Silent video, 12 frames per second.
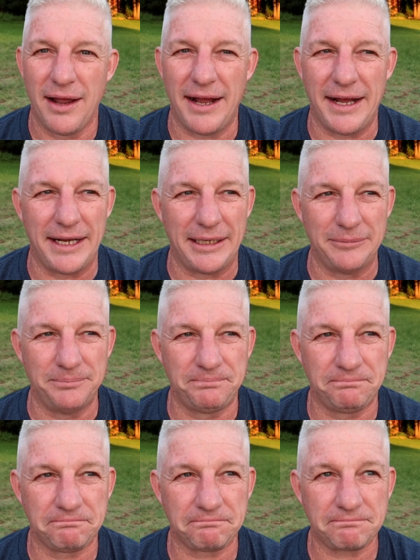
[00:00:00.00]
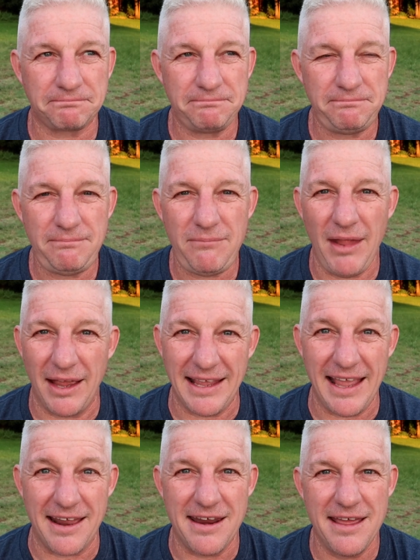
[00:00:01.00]
Um,
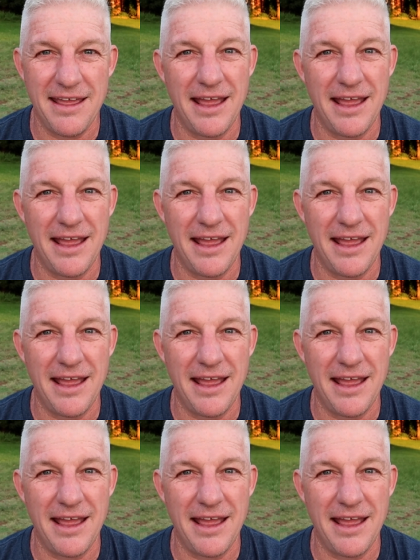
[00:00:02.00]
Again,